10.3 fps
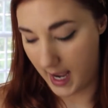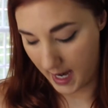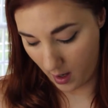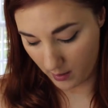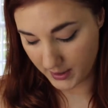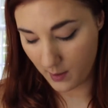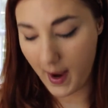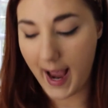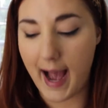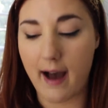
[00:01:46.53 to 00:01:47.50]
I also
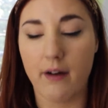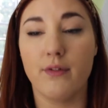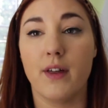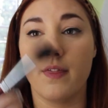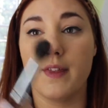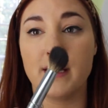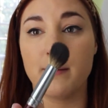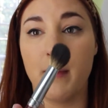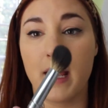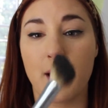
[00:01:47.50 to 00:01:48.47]
have
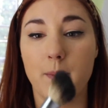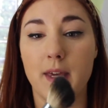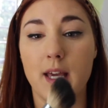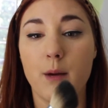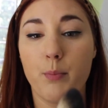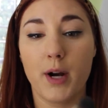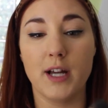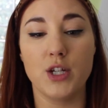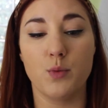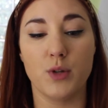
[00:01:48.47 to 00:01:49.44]
this Makeup Geek brush,